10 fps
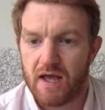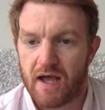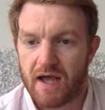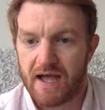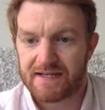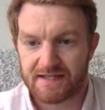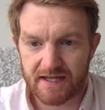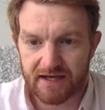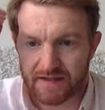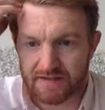As I
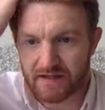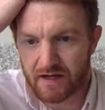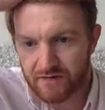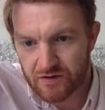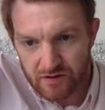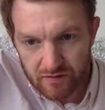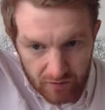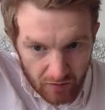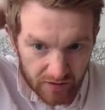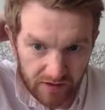said at the start of the unit, we're
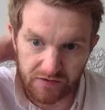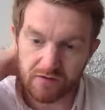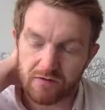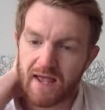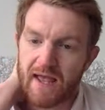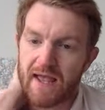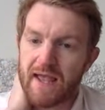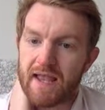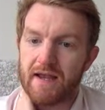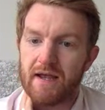not going to do
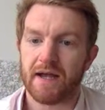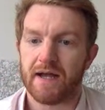a